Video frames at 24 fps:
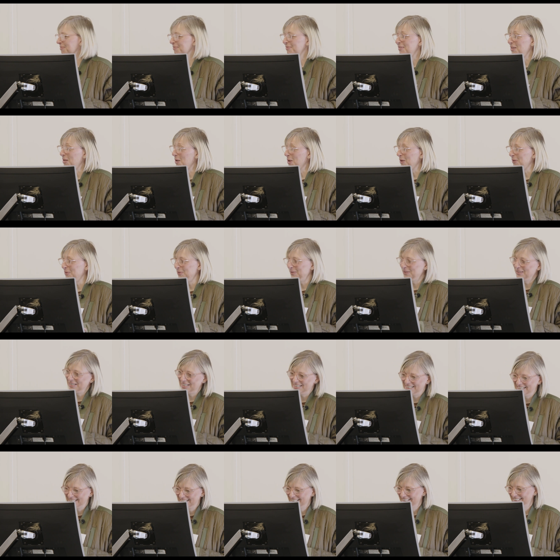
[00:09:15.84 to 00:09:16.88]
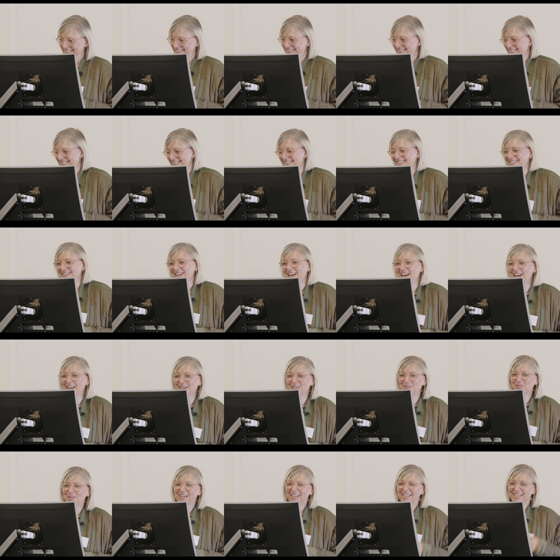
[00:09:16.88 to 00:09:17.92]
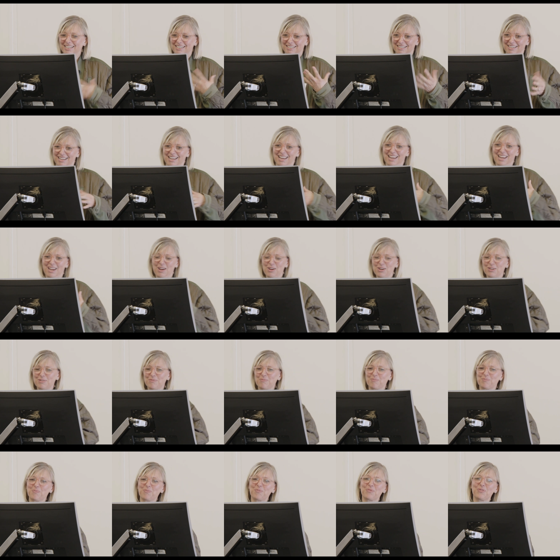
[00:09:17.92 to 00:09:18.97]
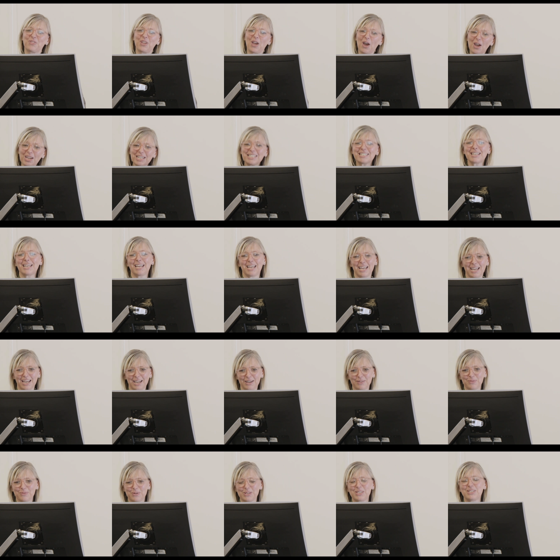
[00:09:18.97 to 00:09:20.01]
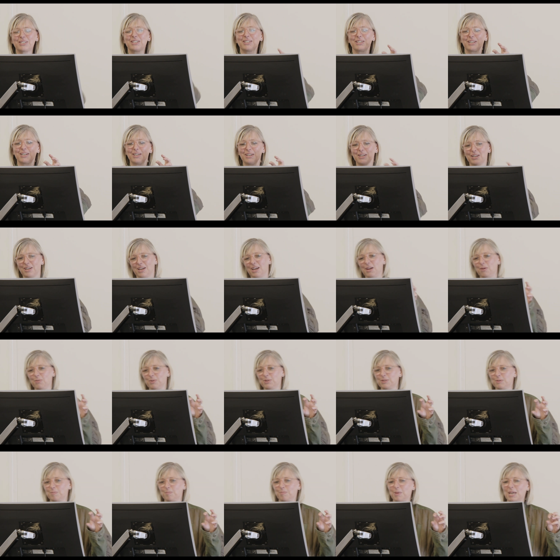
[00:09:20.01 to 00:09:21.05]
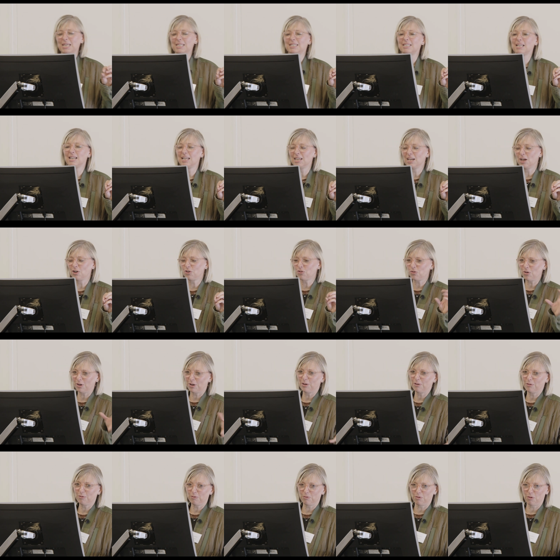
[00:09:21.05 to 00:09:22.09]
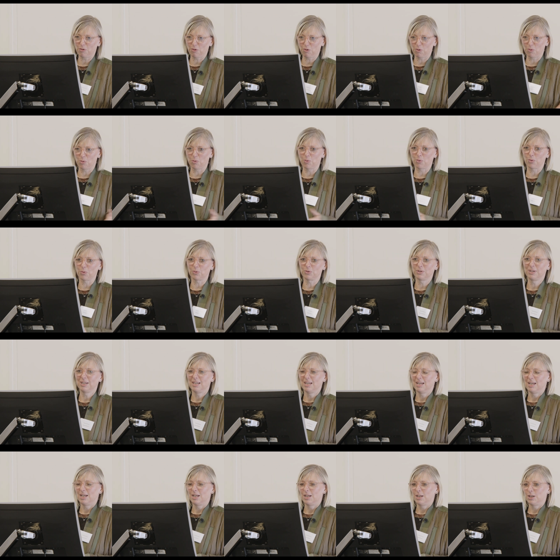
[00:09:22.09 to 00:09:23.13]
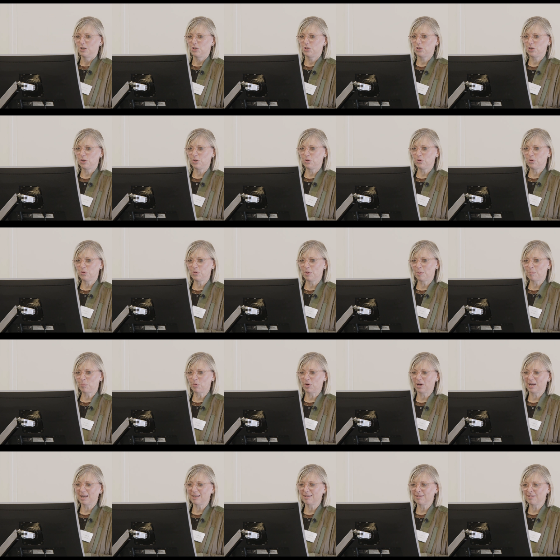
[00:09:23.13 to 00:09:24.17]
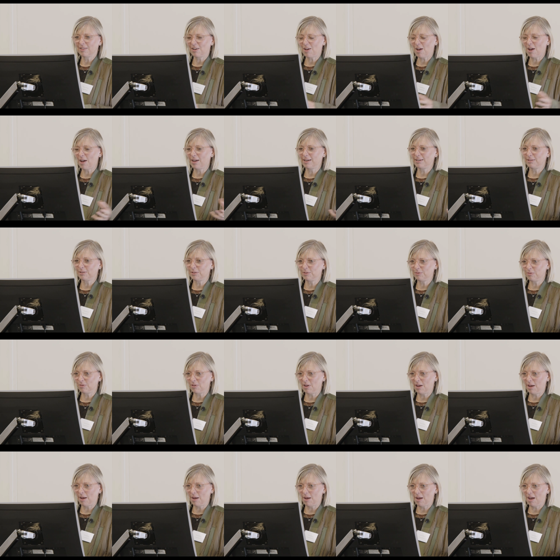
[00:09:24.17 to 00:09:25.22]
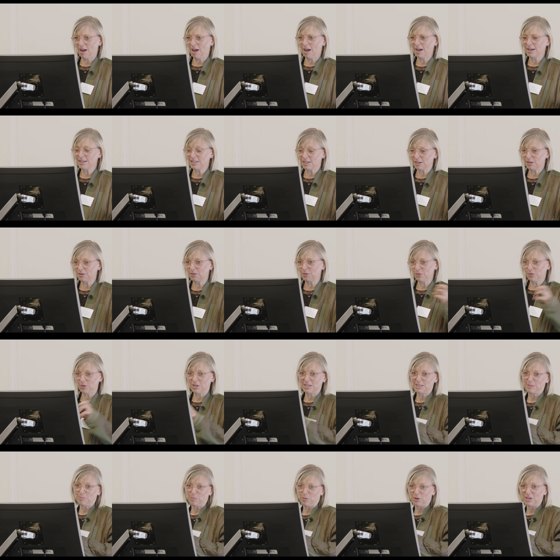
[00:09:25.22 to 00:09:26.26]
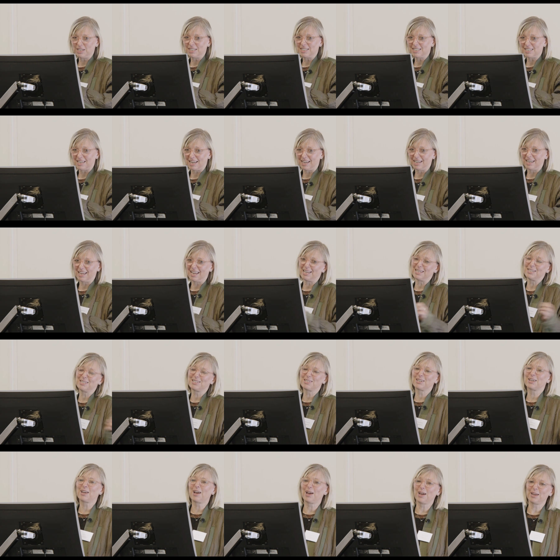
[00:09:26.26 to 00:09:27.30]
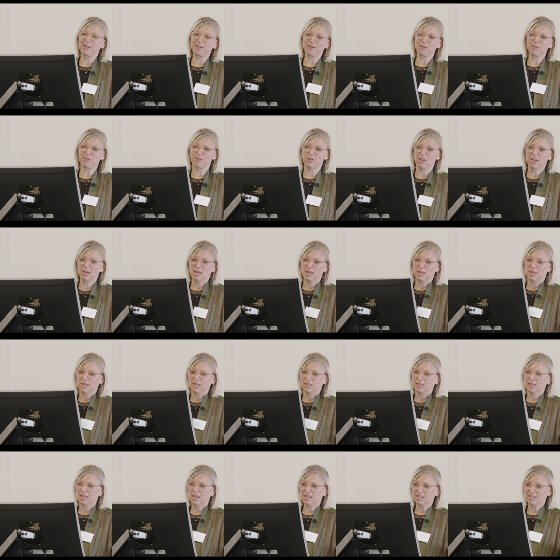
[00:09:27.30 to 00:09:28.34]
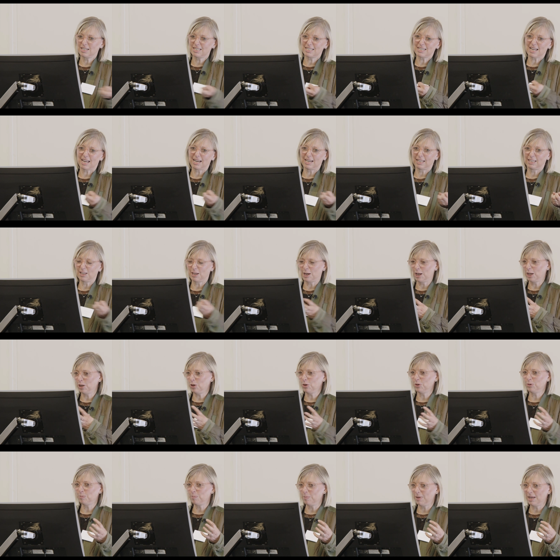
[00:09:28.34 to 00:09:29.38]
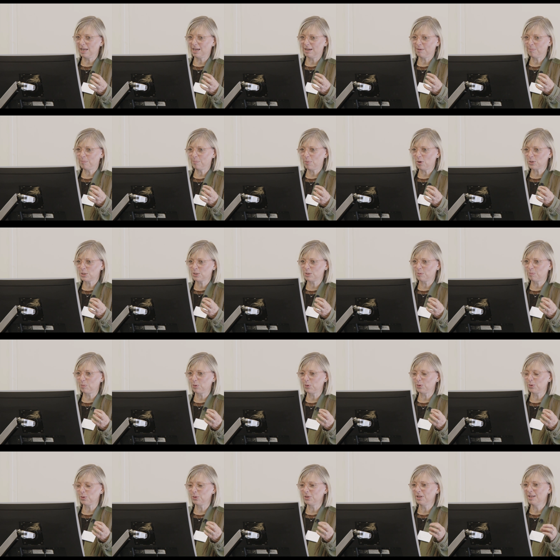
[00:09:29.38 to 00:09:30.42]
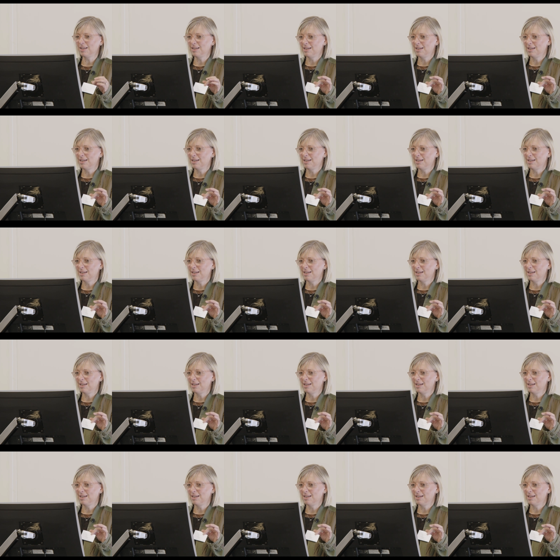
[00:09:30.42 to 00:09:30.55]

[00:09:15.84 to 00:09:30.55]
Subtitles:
No. Anyway, the idea was it was basically a trigger for thought to bring the kind of idea of 3D printing into kind of the understanding that it could be a possible